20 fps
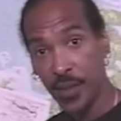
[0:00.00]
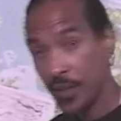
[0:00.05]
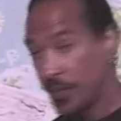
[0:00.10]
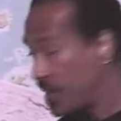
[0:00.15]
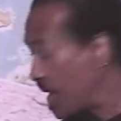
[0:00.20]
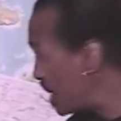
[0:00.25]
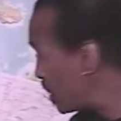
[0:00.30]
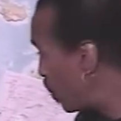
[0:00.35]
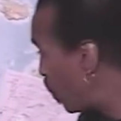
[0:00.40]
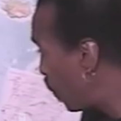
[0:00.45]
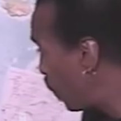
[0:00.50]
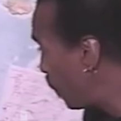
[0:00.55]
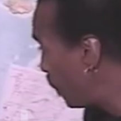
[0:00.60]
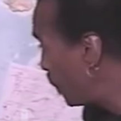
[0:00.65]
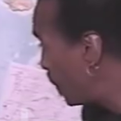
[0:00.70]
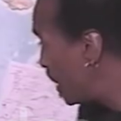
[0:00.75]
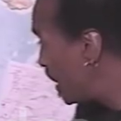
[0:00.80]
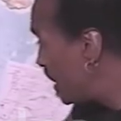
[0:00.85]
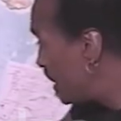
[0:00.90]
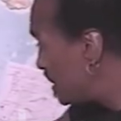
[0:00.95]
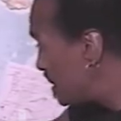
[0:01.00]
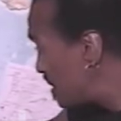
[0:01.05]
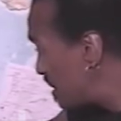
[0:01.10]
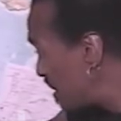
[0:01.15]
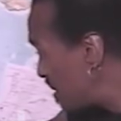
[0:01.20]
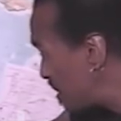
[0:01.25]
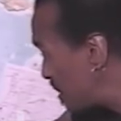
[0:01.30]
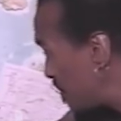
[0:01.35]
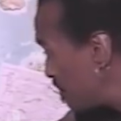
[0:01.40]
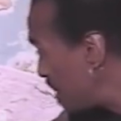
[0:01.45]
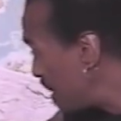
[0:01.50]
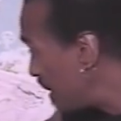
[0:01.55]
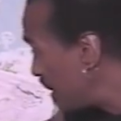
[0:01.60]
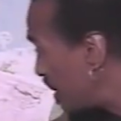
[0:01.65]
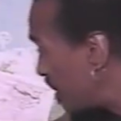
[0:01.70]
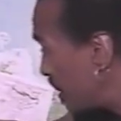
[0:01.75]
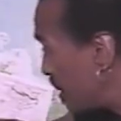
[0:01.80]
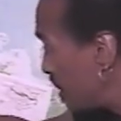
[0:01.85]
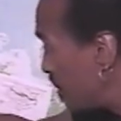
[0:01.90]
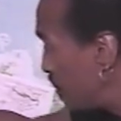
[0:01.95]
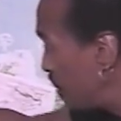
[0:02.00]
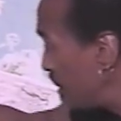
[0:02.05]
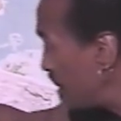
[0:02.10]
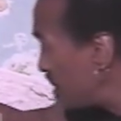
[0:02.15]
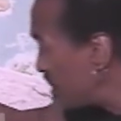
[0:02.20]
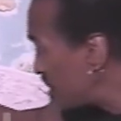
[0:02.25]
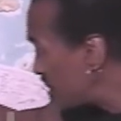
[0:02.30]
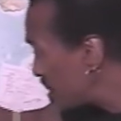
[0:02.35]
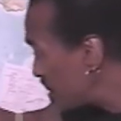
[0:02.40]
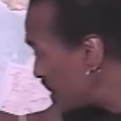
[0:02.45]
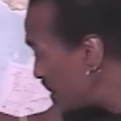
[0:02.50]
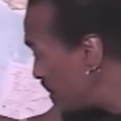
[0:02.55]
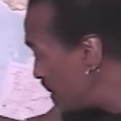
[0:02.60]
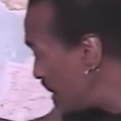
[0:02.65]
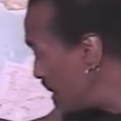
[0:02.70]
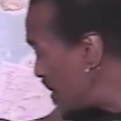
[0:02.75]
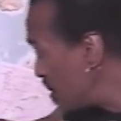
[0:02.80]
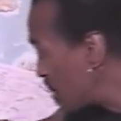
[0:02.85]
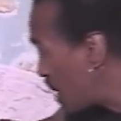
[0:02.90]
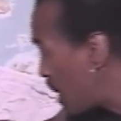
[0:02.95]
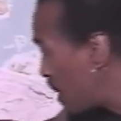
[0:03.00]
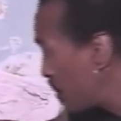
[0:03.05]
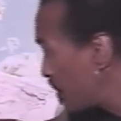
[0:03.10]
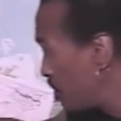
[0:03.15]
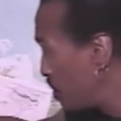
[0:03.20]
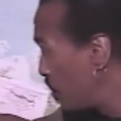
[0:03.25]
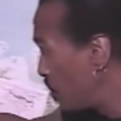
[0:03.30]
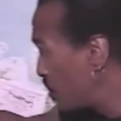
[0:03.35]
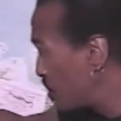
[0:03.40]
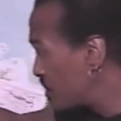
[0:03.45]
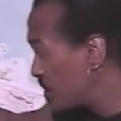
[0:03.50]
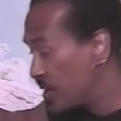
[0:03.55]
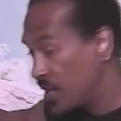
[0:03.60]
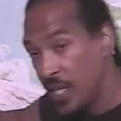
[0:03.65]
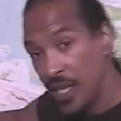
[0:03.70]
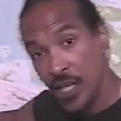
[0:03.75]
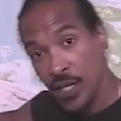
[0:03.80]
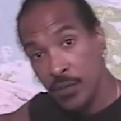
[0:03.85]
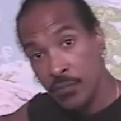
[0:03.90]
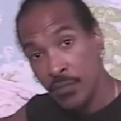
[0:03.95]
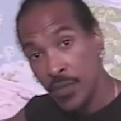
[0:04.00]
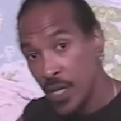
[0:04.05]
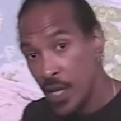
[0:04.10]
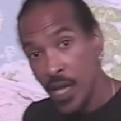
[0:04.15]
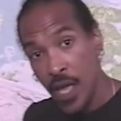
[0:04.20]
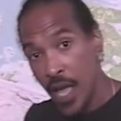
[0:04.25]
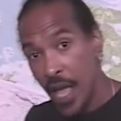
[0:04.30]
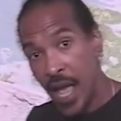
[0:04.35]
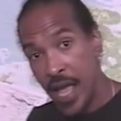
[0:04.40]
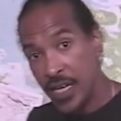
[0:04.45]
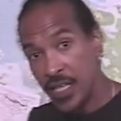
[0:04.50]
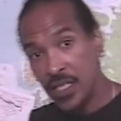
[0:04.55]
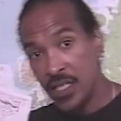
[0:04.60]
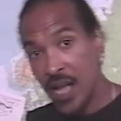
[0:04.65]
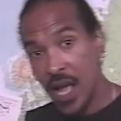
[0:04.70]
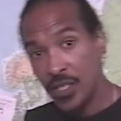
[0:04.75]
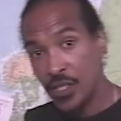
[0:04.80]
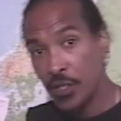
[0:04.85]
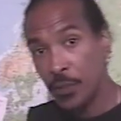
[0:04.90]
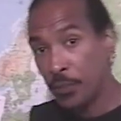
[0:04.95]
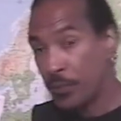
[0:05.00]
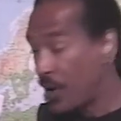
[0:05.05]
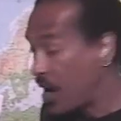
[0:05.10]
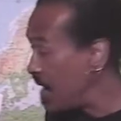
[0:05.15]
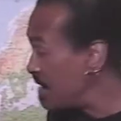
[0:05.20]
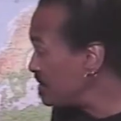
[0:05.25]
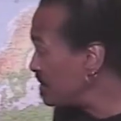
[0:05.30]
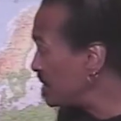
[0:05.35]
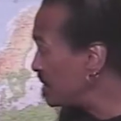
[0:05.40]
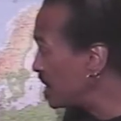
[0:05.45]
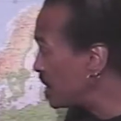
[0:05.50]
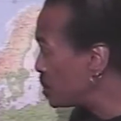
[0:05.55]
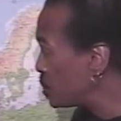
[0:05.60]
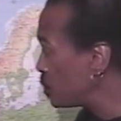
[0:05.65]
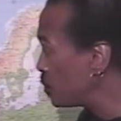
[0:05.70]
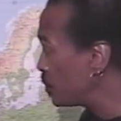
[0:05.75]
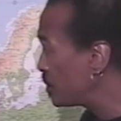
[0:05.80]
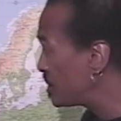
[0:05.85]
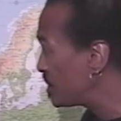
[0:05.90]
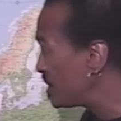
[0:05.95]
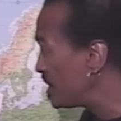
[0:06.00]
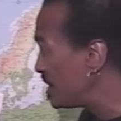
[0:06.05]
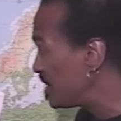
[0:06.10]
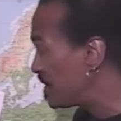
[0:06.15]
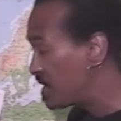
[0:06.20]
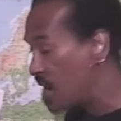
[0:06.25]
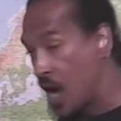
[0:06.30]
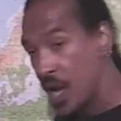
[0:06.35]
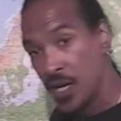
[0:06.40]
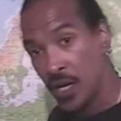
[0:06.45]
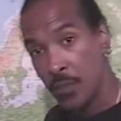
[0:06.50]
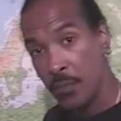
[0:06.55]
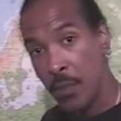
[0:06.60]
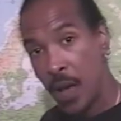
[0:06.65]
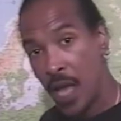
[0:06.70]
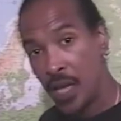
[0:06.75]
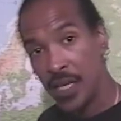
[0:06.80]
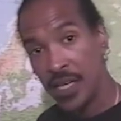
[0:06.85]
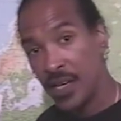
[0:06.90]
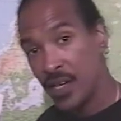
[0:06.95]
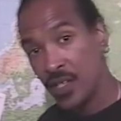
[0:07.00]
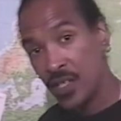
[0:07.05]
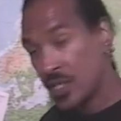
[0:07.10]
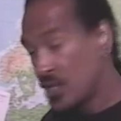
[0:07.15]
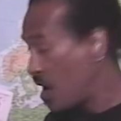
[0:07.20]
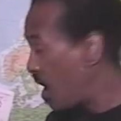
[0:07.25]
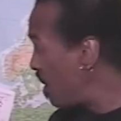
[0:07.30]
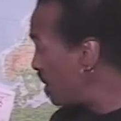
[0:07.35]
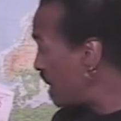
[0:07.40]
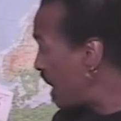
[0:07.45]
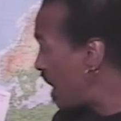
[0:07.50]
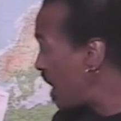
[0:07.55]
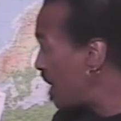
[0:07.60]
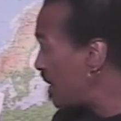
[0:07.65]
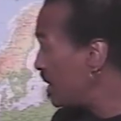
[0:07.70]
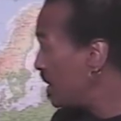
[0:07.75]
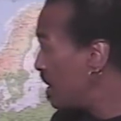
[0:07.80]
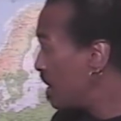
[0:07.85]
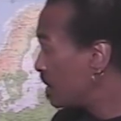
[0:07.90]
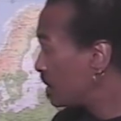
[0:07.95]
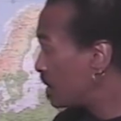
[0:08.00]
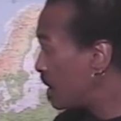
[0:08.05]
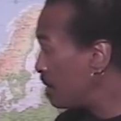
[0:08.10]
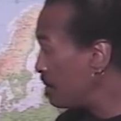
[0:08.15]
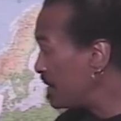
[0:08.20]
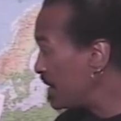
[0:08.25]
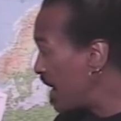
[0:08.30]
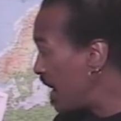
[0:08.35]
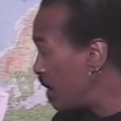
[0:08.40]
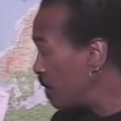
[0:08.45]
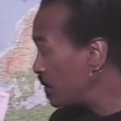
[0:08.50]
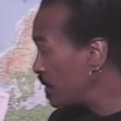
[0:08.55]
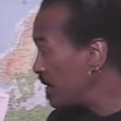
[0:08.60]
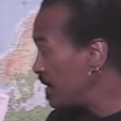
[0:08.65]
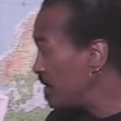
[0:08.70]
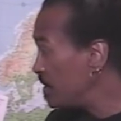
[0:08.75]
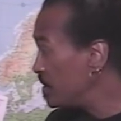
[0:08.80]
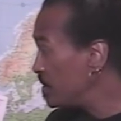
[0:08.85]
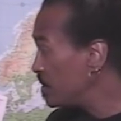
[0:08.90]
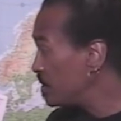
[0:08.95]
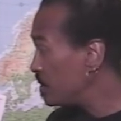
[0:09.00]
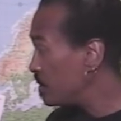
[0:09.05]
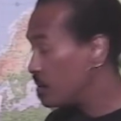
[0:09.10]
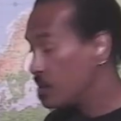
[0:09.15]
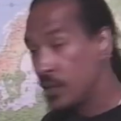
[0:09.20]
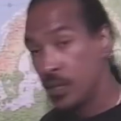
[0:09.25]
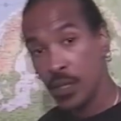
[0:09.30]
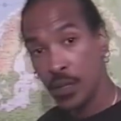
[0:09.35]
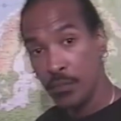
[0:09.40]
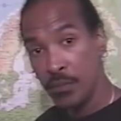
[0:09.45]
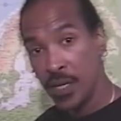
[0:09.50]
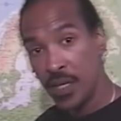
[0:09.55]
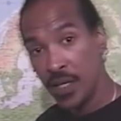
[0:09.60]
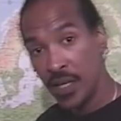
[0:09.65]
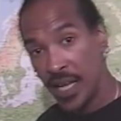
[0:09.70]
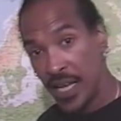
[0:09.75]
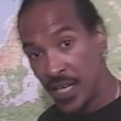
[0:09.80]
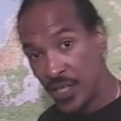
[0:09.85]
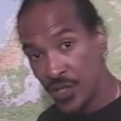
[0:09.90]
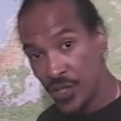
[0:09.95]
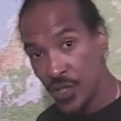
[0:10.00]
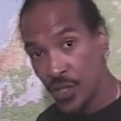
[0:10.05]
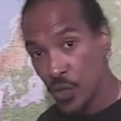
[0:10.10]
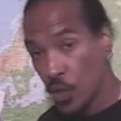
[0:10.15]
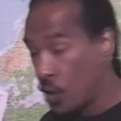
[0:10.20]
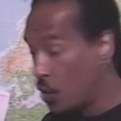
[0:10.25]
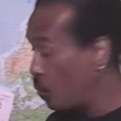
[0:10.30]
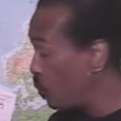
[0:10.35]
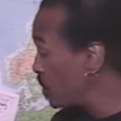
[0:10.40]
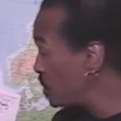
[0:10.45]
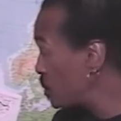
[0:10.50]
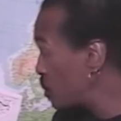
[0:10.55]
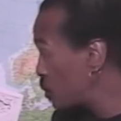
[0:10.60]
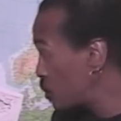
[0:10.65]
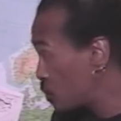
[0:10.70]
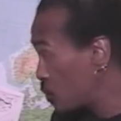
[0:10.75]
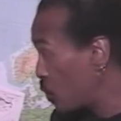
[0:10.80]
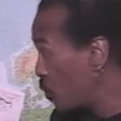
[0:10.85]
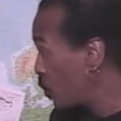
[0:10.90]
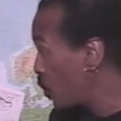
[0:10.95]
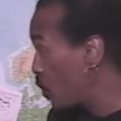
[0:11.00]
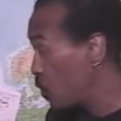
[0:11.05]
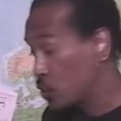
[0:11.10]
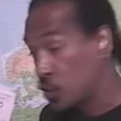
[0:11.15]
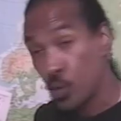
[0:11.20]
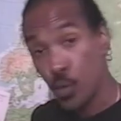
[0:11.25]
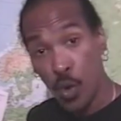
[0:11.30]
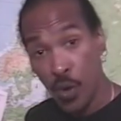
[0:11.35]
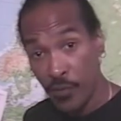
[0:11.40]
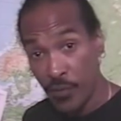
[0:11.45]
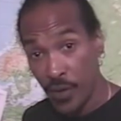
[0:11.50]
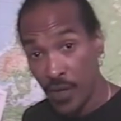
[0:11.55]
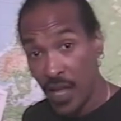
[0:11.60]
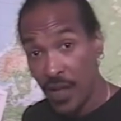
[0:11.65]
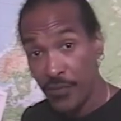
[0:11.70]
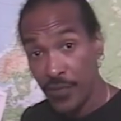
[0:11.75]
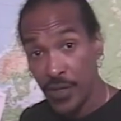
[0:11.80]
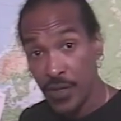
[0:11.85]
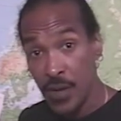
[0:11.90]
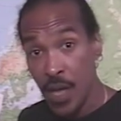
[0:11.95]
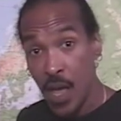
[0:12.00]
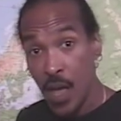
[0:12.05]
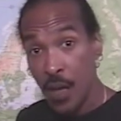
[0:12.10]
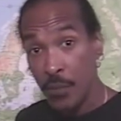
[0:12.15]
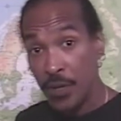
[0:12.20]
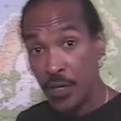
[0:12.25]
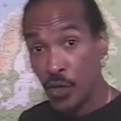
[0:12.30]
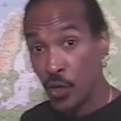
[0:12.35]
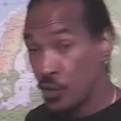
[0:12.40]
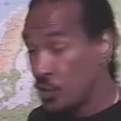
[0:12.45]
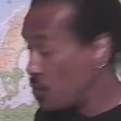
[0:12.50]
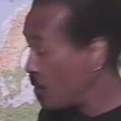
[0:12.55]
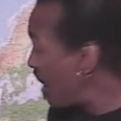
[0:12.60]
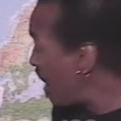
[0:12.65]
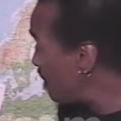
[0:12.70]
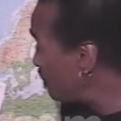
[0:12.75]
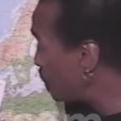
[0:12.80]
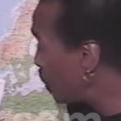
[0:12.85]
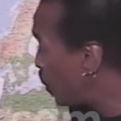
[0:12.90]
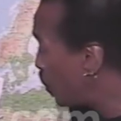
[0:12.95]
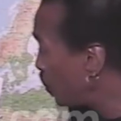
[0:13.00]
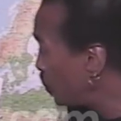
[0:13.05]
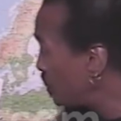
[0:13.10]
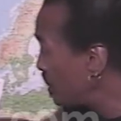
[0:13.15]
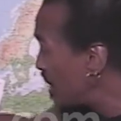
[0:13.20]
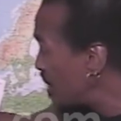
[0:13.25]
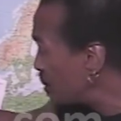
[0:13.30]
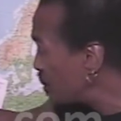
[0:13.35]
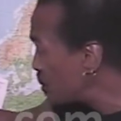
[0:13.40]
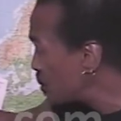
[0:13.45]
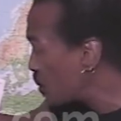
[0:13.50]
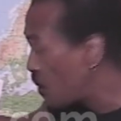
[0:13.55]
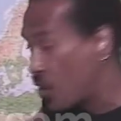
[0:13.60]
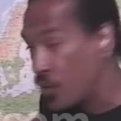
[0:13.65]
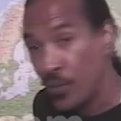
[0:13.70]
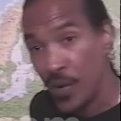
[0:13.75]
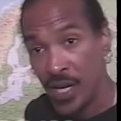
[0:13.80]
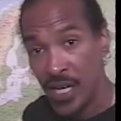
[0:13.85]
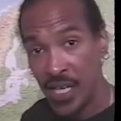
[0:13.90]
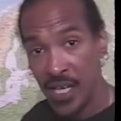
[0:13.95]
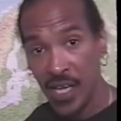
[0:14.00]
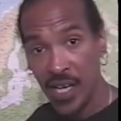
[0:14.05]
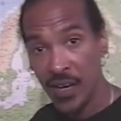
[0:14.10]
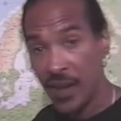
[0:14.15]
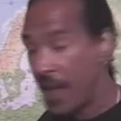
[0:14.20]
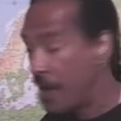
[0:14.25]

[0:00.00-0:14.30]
That whole system here. This, these are the Moors in here. And it's not surprising that you would see Ghana, Mali, and Shanghai coming out in the Middle Ages, or what's so-called twelve eleven, because you have the whole nations already here.